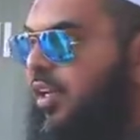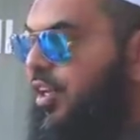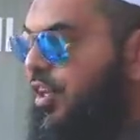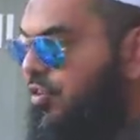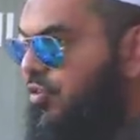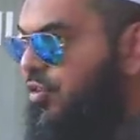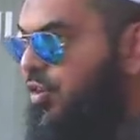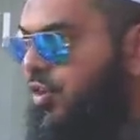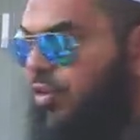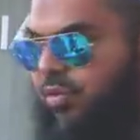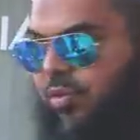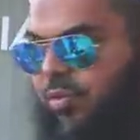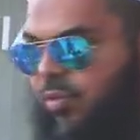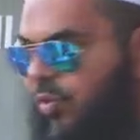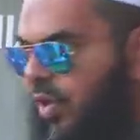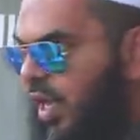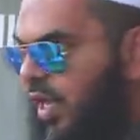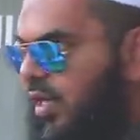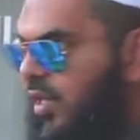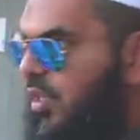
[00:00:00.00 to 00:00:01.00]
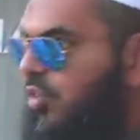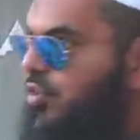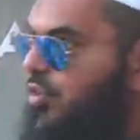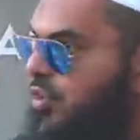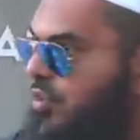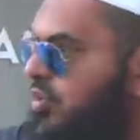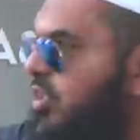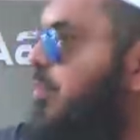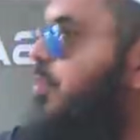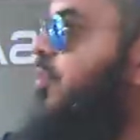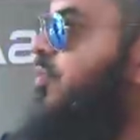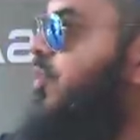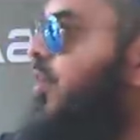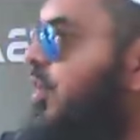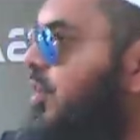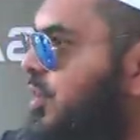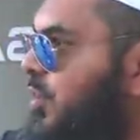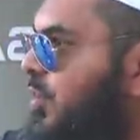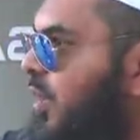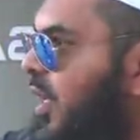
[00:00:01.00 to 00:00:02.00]
he's going to run, he's going to slip and
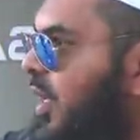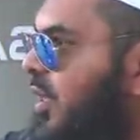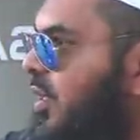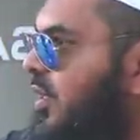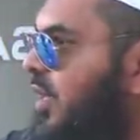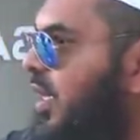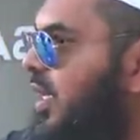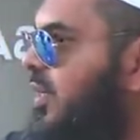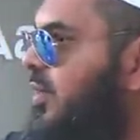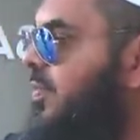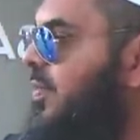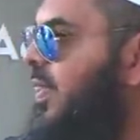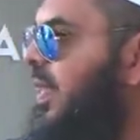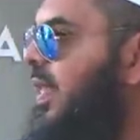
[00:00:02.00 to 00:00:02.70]
fall in the water, right?